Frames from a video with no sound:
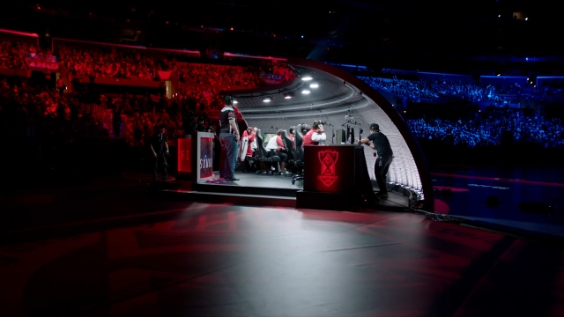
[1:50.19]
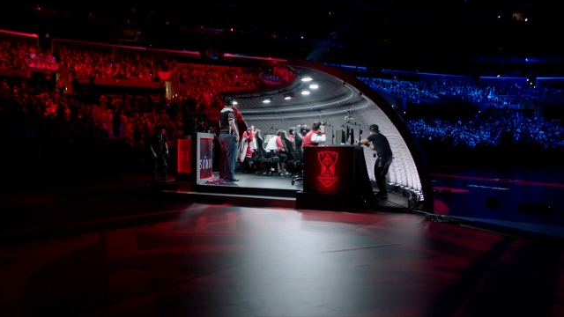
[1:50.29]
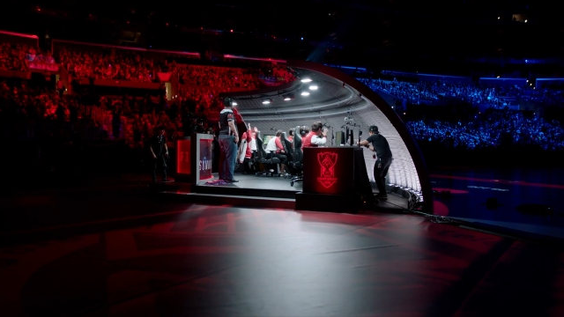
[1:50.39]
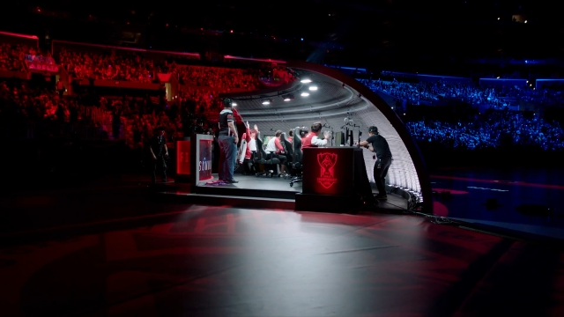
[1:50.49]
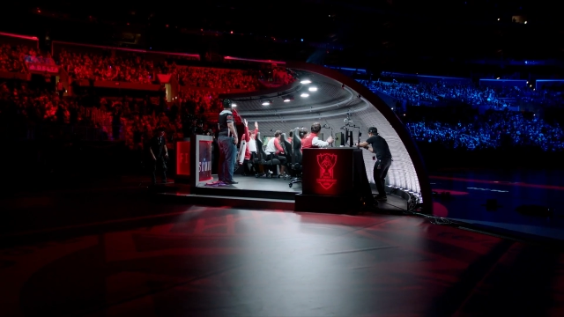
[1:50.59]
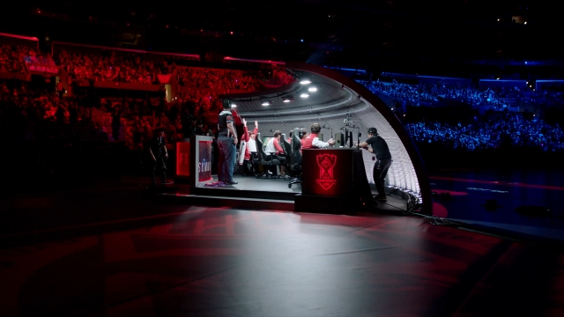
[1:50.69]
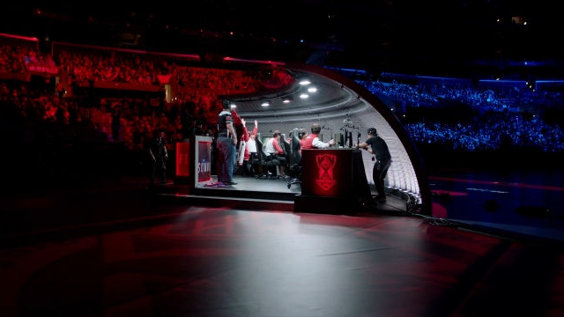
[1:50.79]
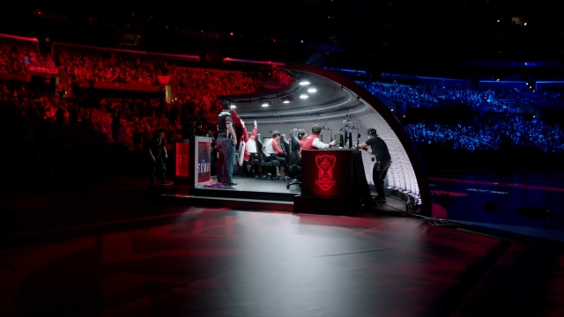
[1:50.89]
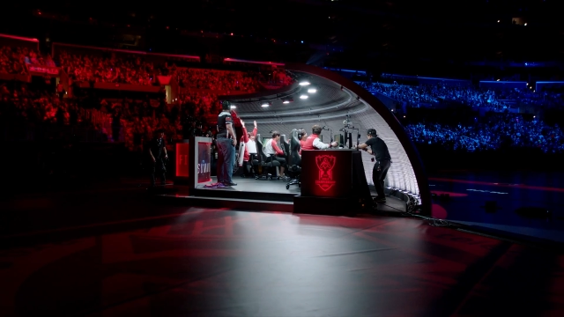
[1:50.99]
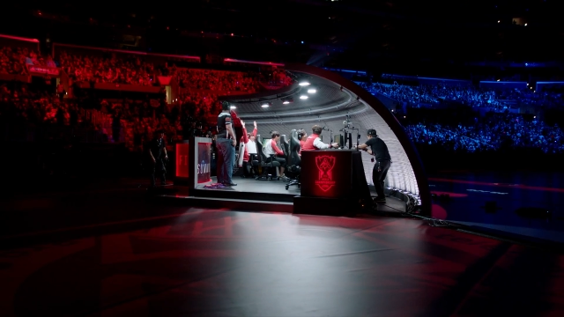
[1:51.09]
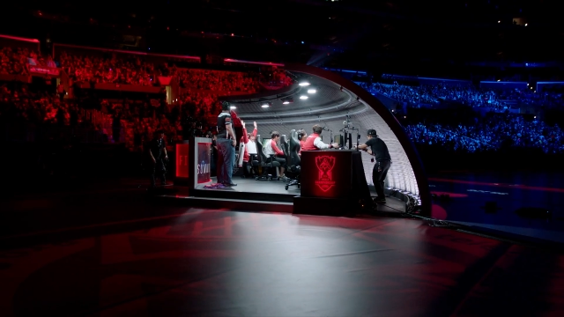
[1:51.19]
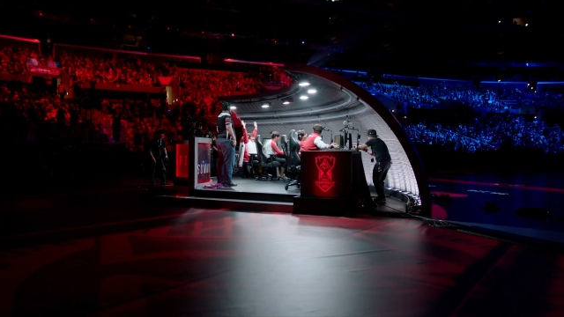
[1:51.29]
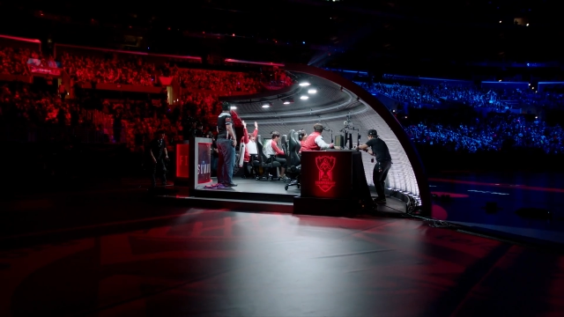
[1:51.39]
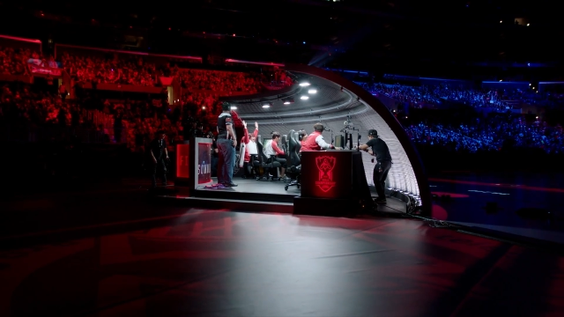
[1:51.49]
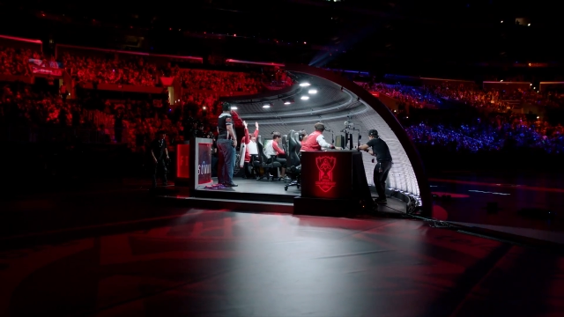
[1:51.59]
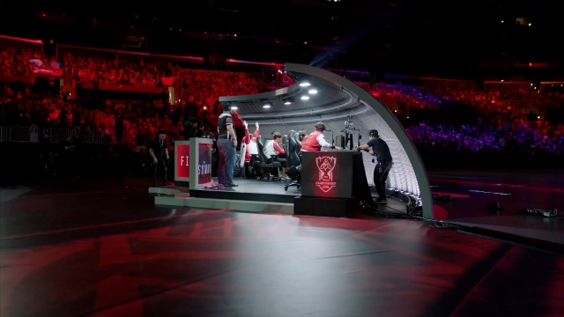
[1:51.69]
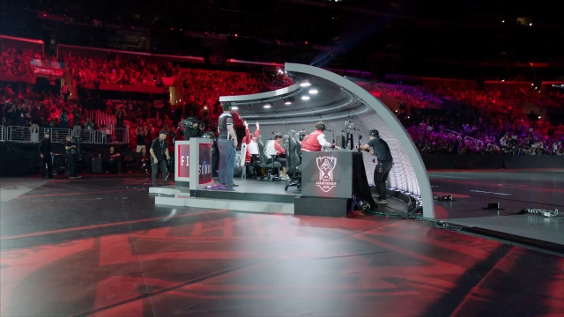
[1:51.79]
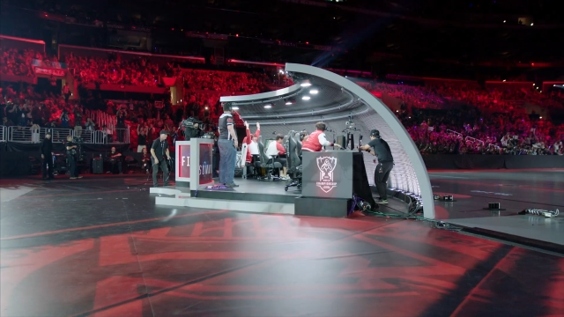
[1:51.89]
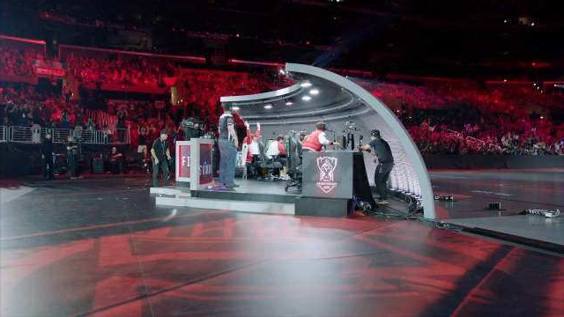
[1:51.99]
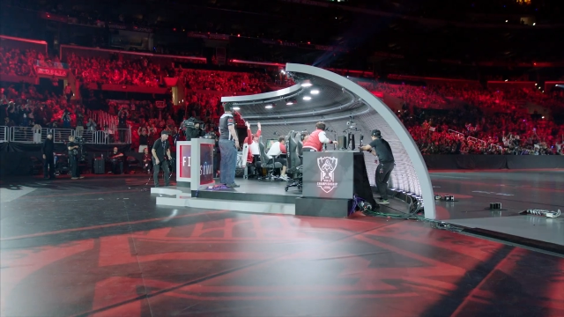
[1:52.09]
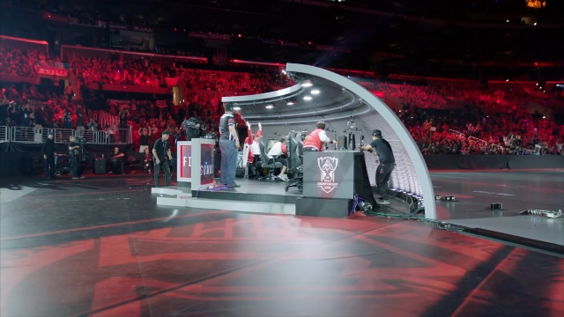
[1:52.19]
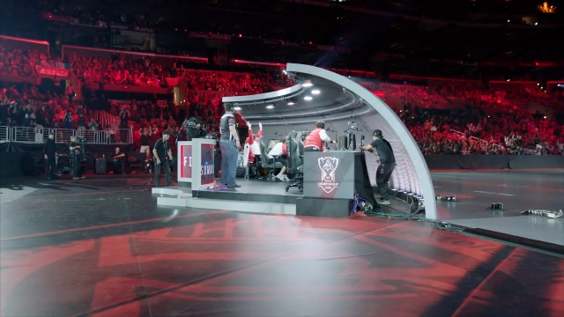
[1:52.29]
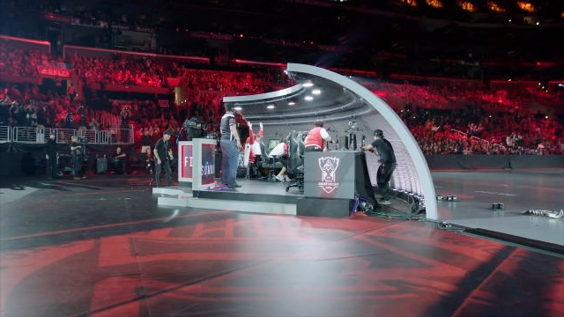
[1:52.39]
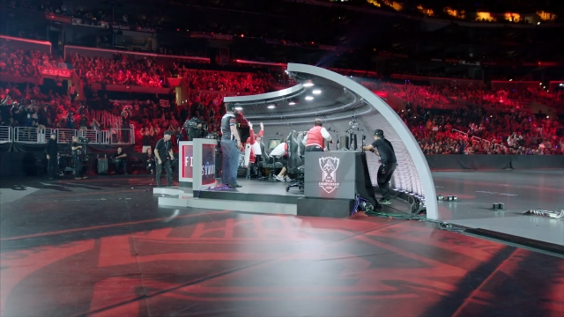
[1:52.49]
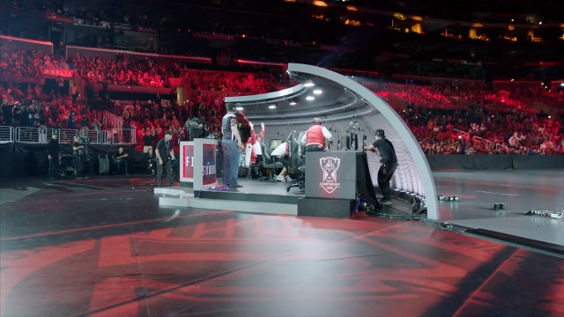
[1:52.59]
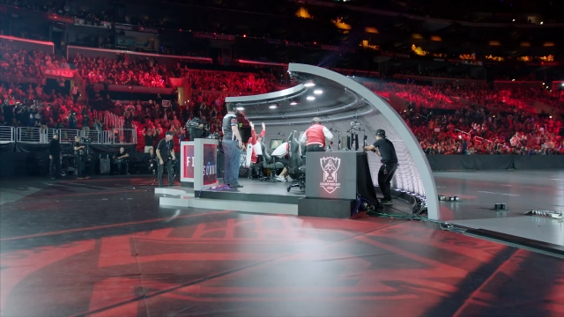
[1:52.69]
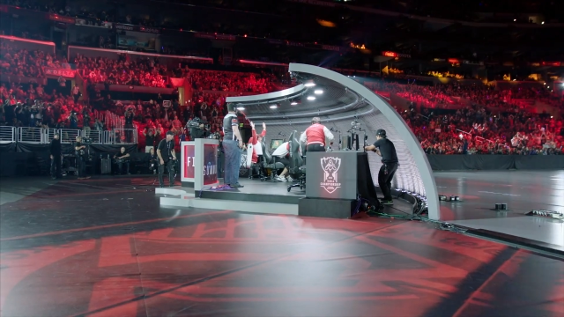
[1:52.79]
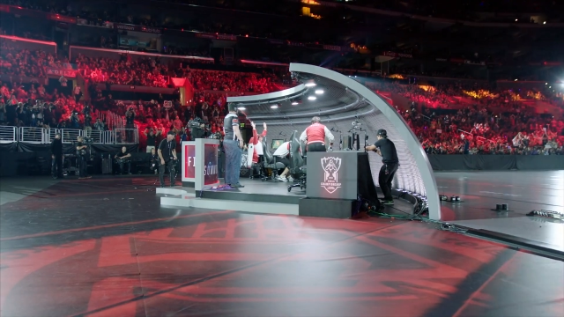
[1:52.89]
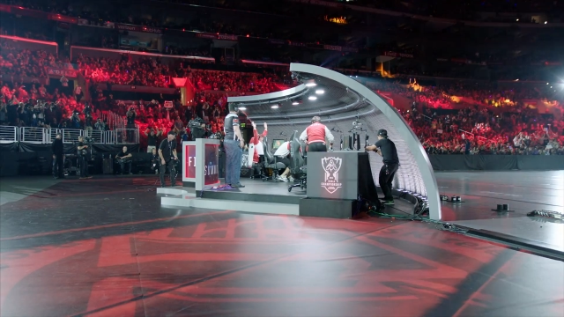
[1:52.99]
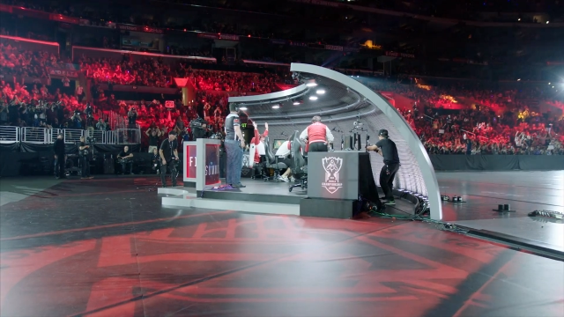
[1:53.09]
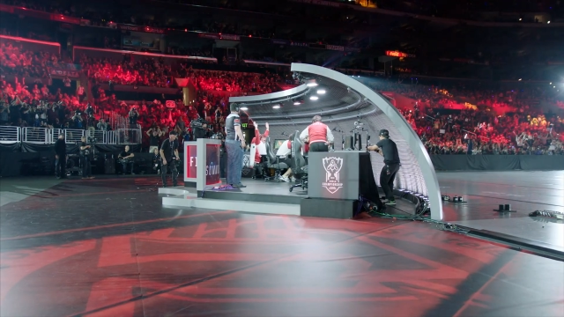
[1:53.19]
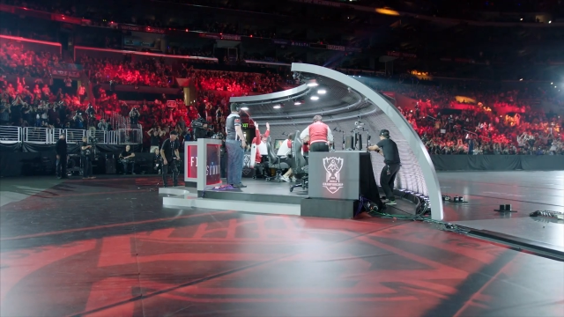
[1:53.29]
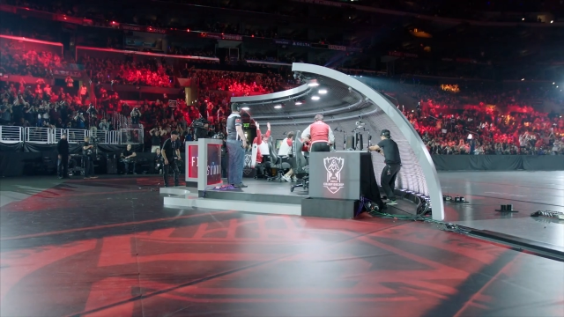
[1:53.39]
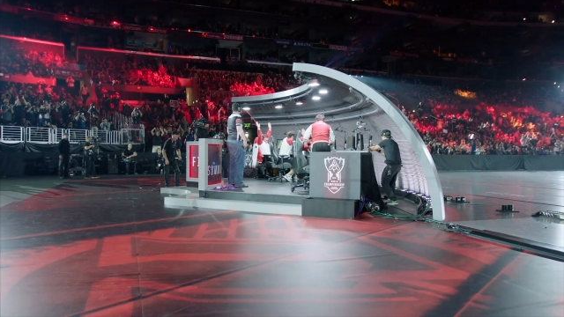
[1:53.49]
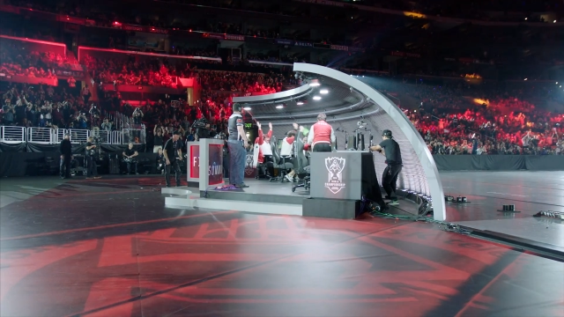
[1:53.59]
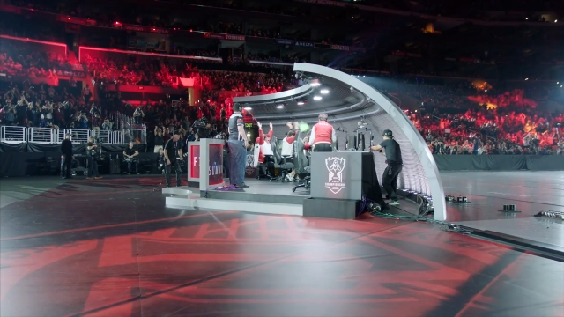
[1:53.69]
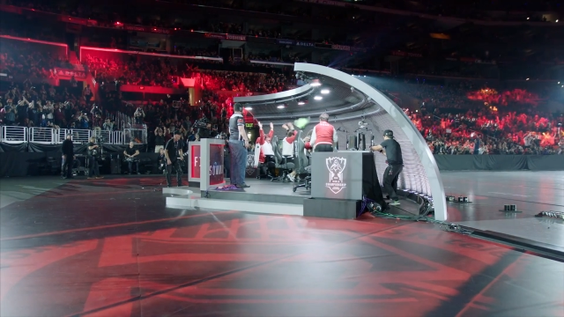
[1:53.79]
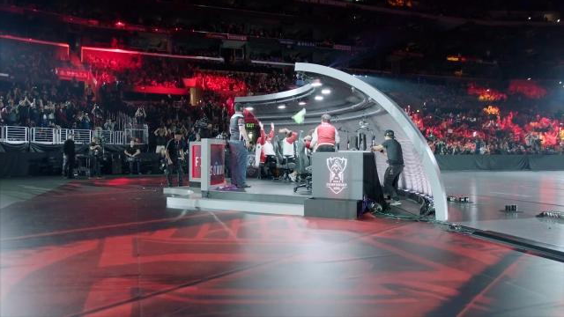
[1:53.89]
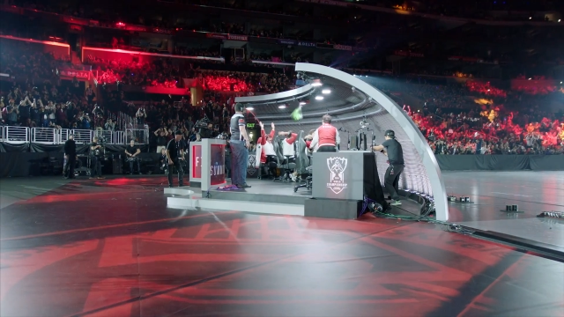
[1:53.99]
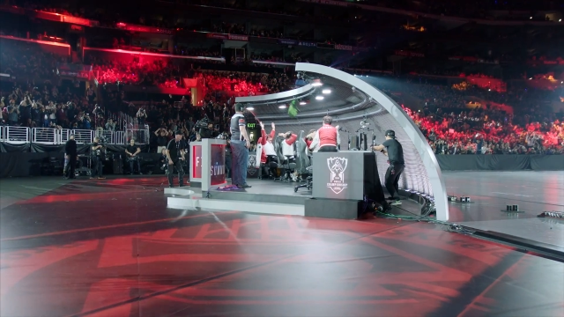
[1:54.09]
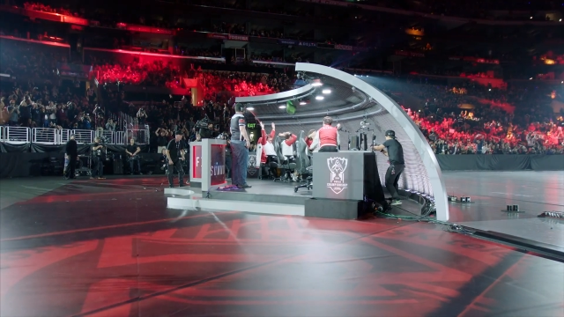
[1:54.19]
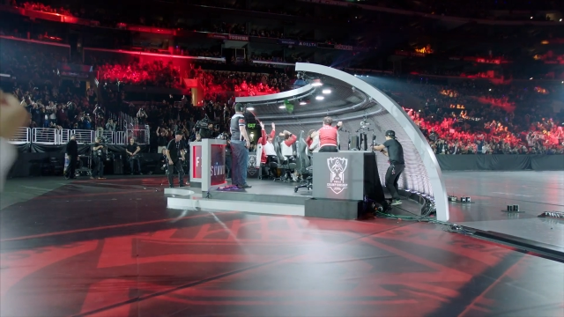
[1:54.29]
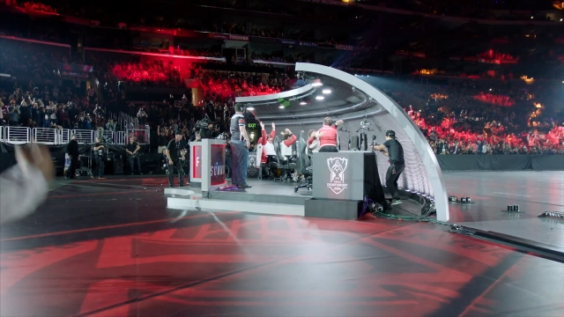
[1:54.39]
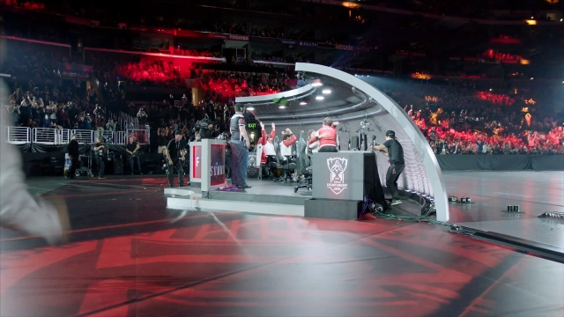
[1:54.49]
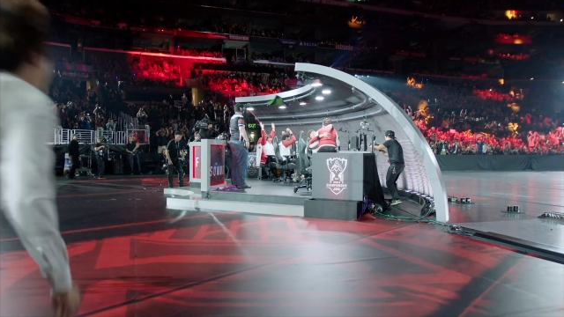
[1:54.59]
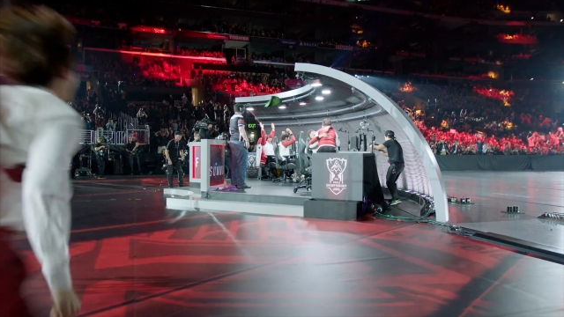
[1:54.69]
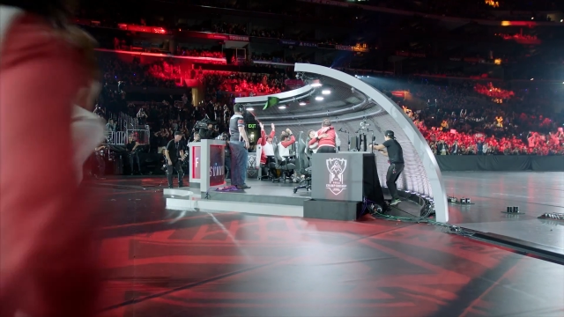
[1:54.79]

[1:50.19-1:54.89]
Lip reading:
Nobody's mouth can be seen.